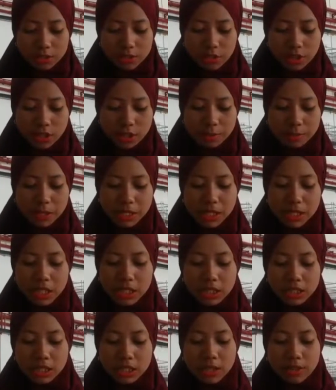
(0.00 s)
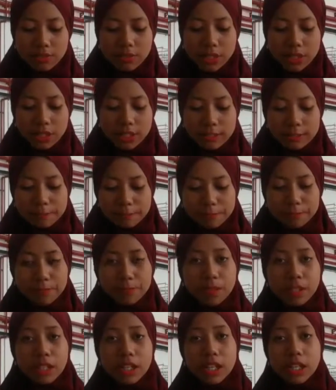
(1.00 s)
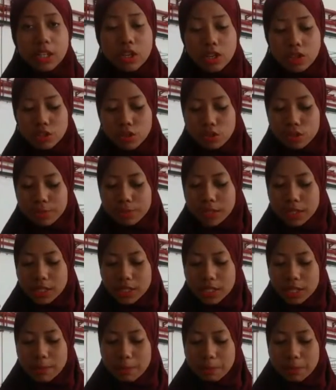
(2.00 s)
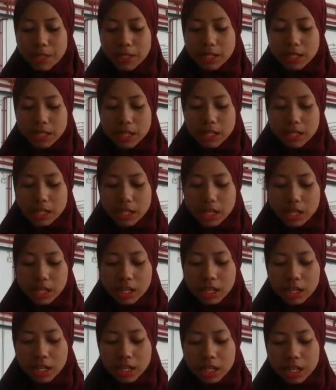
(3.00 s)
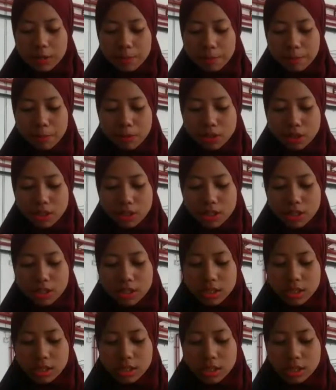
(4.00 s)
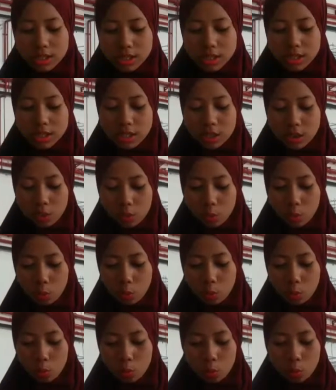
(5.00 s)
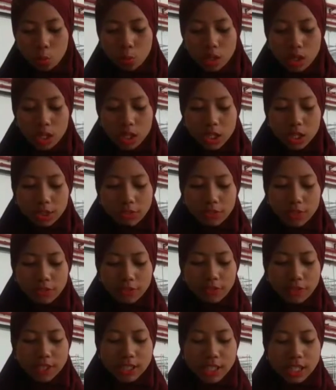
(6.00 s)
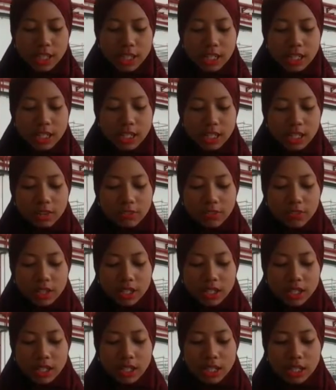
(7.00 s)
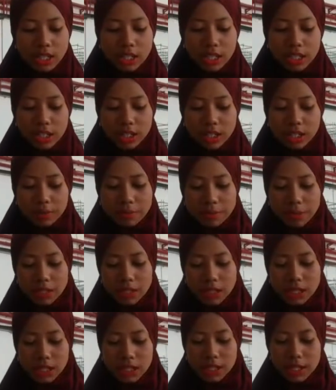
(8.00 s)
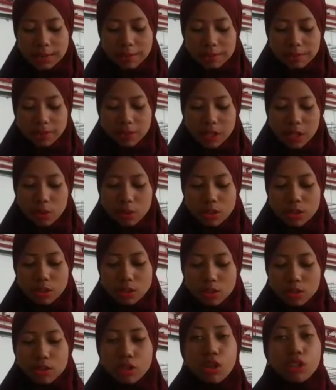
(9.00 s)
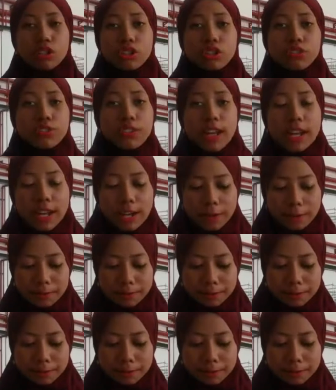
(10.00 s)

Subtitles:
For the marginal traveller, they consume the surplus is approaches zero. If the fares increase even incrementally, they will choose not to fly.